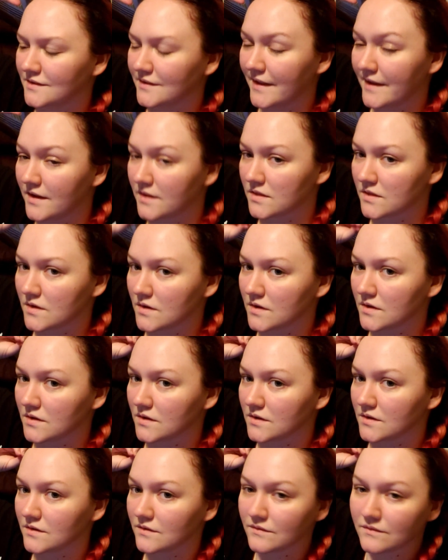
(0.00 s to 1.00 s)
like
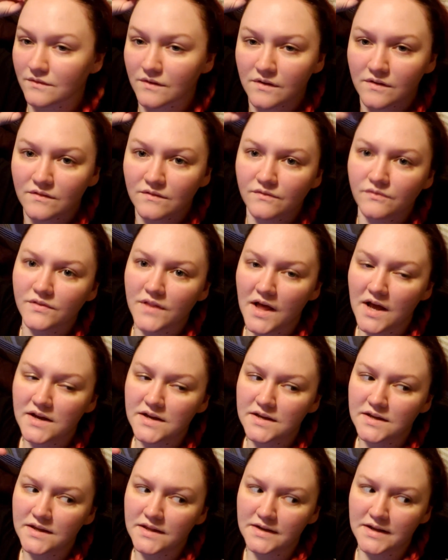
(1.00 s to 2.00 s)
the
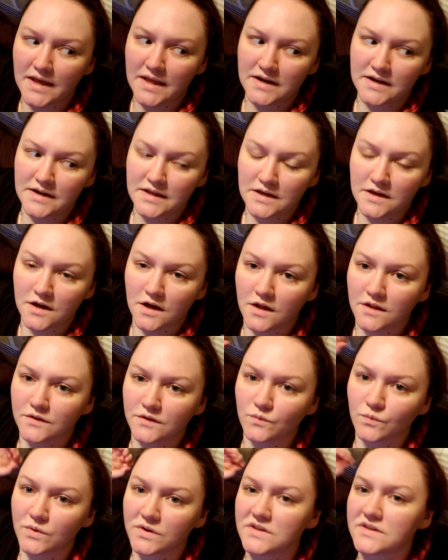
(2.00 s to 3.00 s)
vlogging and editing all
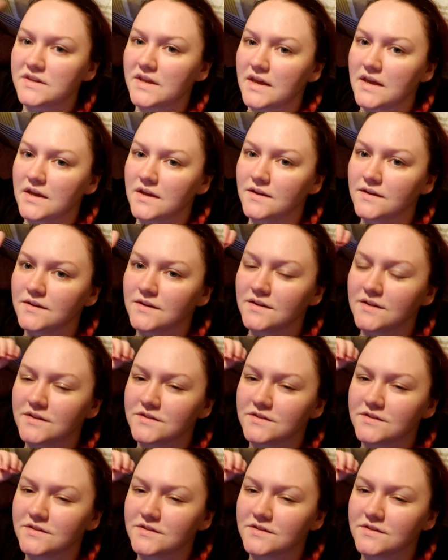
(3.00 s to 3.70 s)
in one day